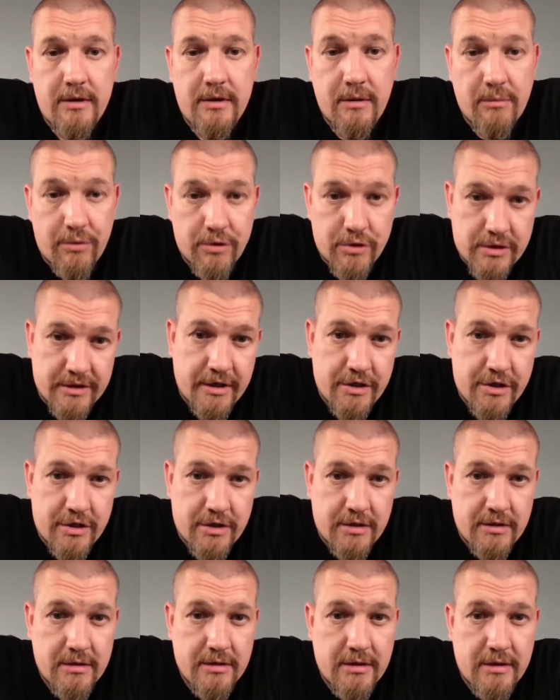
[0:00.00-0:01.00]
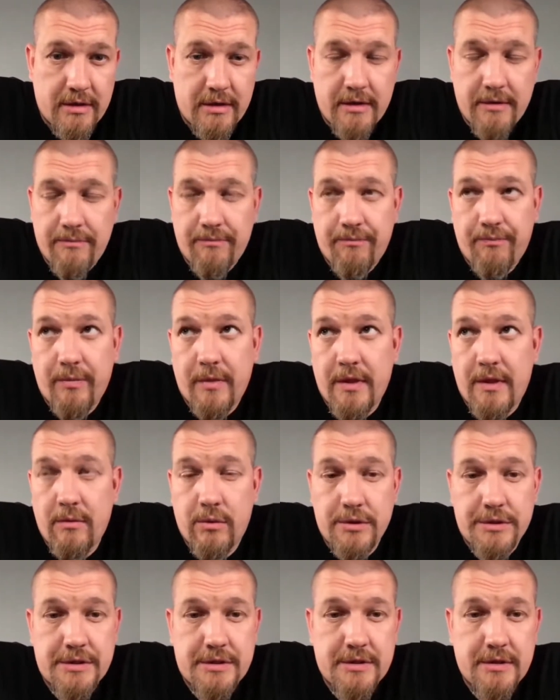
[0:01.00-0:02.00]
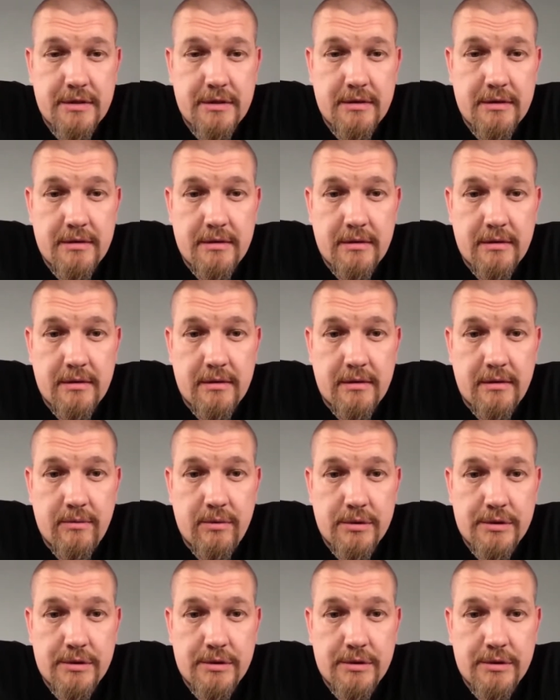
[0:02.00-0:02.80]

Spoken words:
in the presentation, there was a